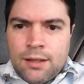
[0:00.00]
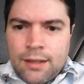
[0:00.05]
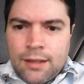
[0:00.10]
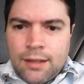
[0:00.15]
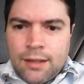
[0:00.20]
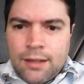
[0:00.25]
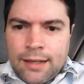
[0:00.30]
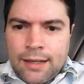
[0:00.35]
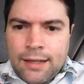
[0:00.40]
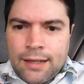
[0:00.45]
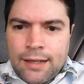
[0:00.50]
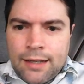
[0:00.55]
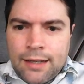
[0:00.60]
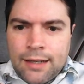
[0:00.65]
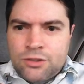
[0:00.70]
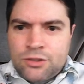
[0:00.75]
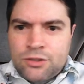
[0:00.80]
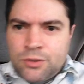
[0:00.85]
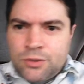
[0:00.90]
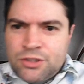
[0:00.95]
I don't
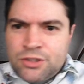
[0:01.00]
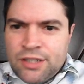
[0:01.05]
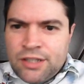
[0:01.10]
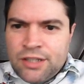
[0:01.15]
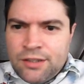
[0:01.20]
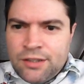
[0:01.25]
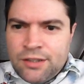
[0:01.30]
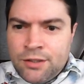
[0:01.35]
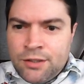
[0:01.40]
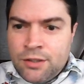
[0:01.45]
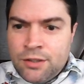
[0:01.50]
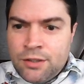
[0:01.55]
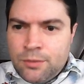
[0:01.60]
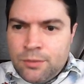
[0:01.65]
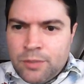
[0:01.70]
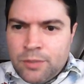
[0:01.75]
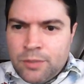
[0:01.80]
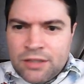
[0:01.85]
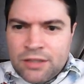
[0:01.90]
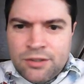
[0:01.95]
know. Should we try the
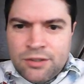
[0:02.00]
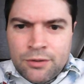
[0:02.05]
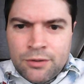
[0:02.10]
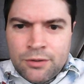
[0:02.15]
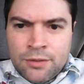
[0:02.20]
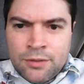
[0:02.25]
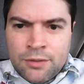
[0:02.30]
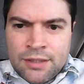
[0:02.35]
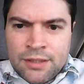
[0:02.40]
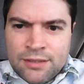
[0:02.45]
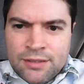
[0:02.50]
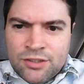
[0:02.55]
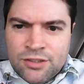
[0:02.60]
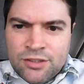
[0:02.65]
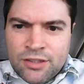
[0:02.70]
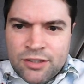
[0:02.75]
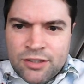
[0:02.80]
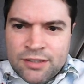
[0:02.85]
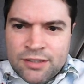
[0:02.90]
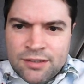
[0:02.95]
Ubuntu
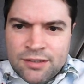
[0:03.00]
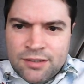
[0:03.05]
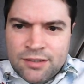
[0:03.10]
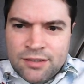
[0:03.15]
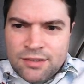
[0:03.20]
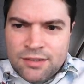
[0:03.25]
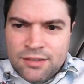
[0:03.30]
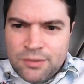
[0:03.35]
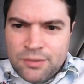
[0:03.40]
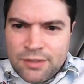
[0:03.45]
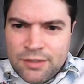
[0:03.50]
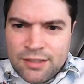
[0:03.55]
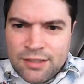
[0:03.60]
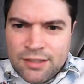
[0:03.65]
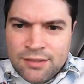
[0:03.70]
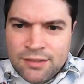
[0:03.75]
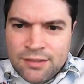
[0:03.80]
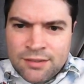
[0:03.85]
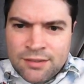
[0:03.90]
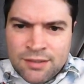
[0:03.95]
instructions and see what it
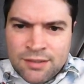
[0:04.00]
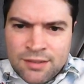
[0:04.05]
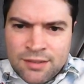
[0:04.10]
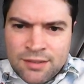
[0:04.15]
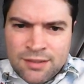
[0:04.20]
does?